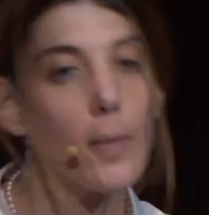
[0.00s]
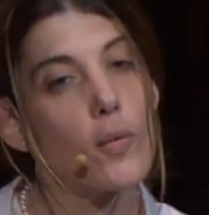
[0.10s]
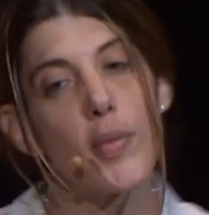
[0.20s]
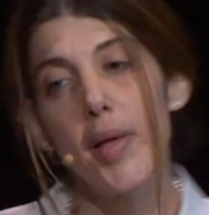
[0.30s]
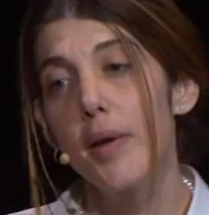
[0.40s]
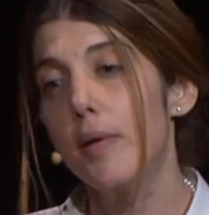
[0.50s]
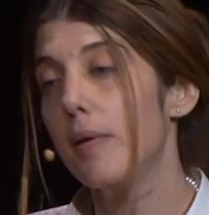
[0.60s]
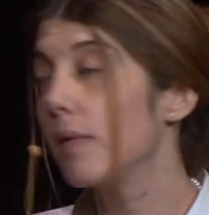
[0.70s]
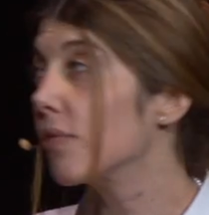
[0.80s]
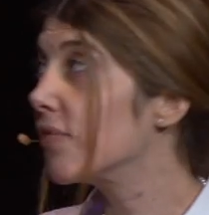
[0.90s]
We then
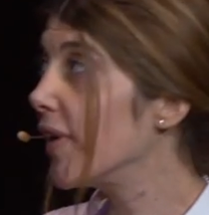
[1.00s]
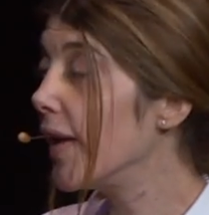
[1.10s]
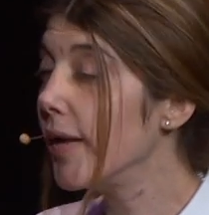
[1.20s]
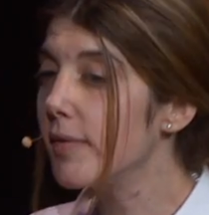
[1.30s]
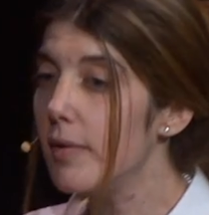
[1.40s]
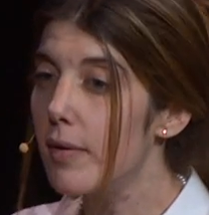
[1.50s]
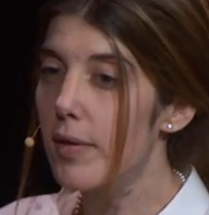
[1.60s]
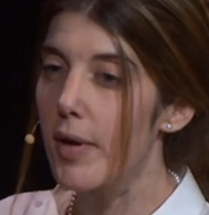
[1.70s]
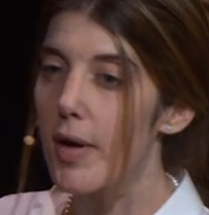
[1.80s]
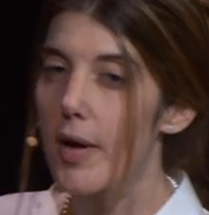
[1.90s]
feed
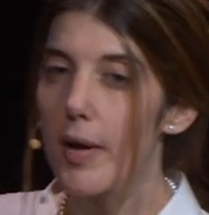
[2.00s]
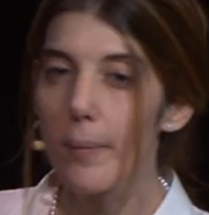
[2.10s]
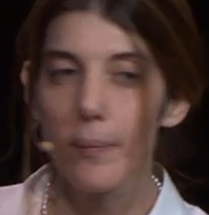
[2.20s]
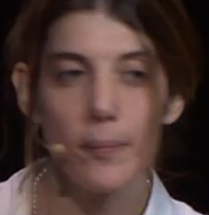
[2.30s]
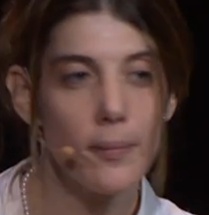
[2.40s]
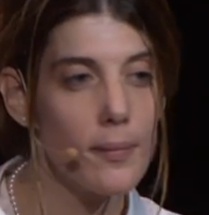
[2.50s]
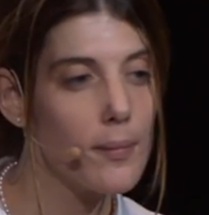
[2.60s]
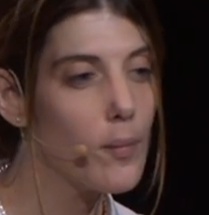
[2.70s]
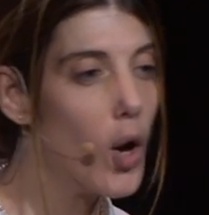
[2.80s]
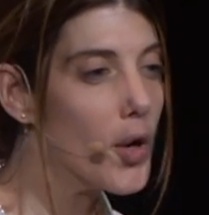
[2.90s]
the
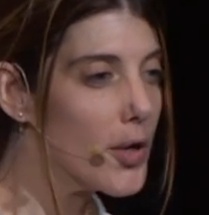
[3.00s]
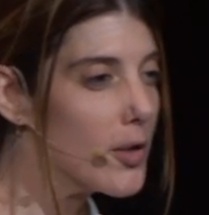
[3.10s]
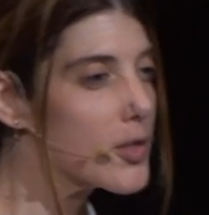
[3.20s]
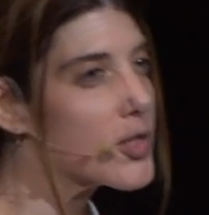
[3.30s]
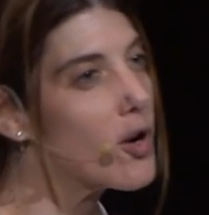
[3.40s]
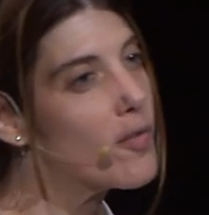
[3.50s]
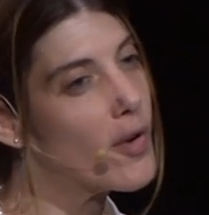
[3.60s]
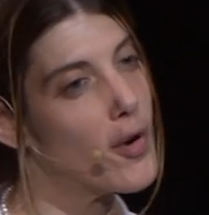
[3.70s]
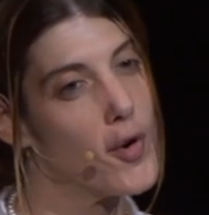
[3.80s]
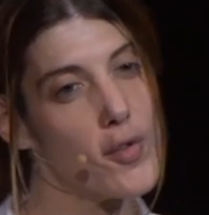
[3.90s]
models of
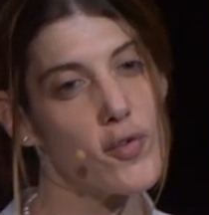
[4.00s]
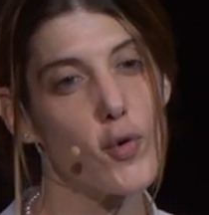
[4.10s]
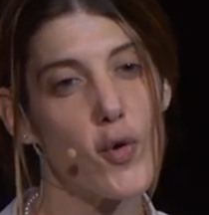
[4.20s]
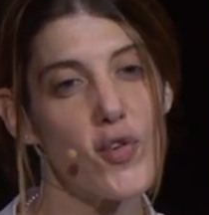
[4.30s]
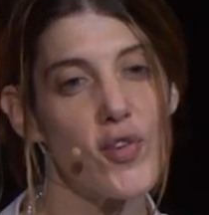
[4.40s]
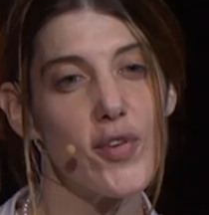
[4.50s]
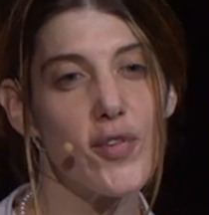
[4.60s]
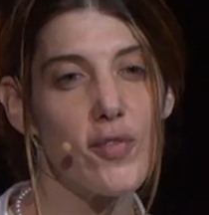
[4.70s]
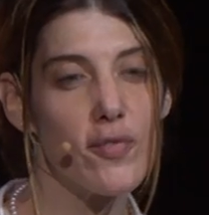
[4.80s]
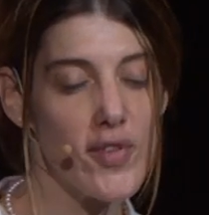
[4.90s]
our Earth sources,
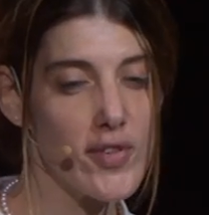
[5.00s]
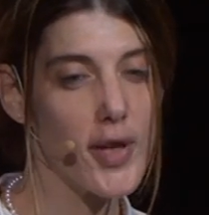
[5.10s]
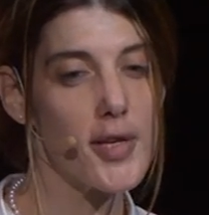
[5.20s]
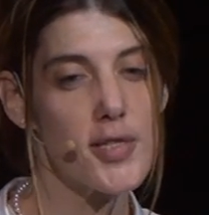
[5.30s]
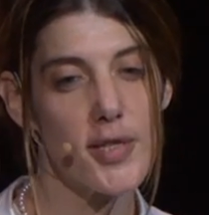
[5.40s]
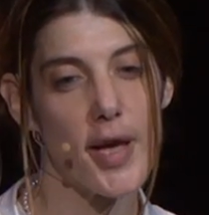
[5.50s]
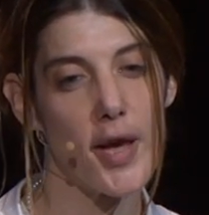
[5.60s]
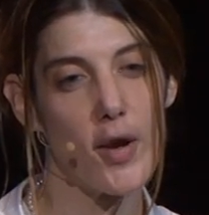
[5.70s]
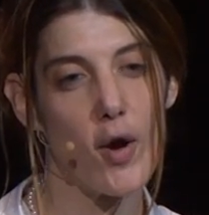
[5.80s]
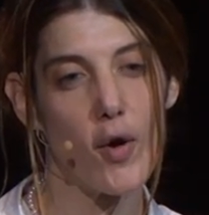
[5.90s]
physics,
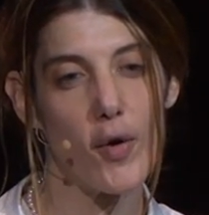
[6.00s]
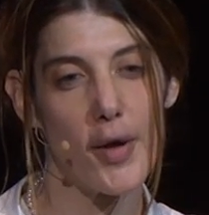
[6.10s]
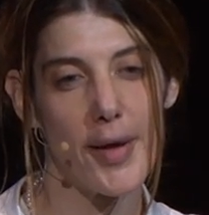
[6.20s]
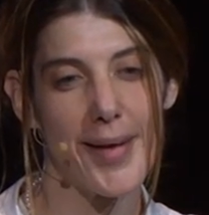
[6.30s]
and our uh,